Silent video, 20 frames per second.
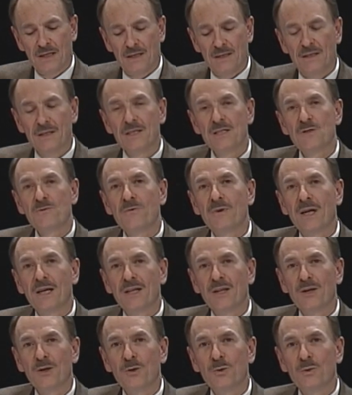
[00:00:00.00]
This
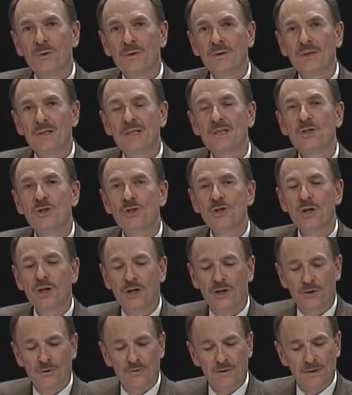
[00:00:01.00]
venue, this
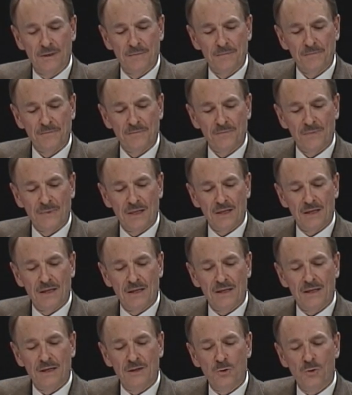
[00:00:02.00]
show,
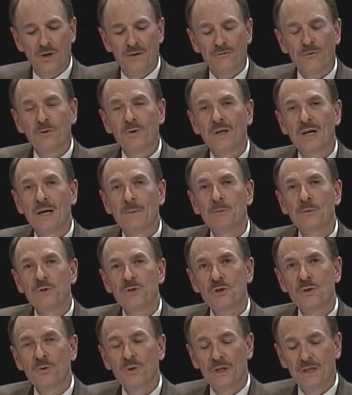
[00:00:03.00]
can offer an
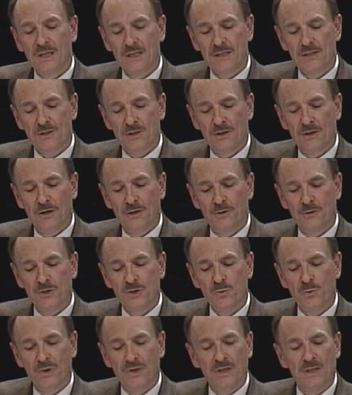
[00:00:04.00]
opportunity to those
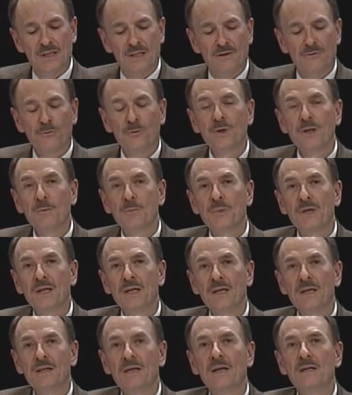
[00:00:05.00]
with a differing
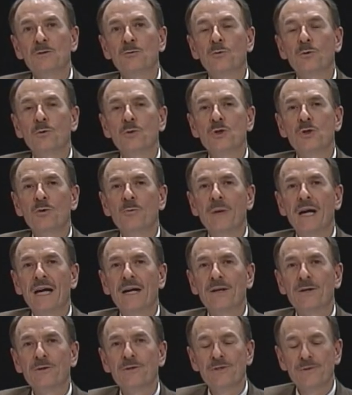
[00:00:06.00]
opinion on crucial
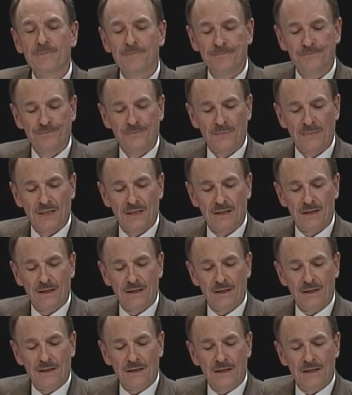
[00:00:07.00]
matters.
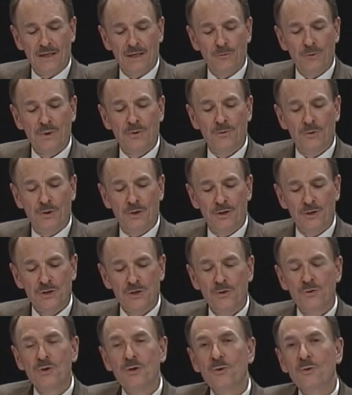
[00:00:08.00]
And we will
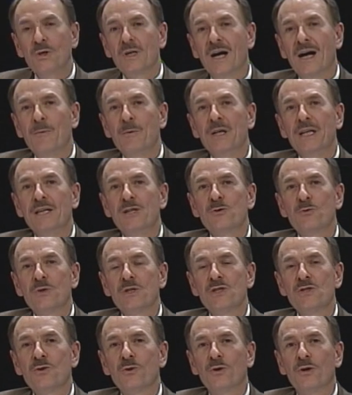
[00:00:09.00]
also do common interest
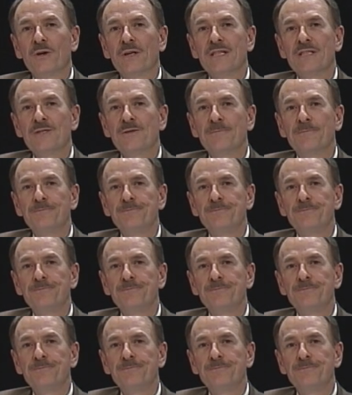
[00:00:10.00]
stories.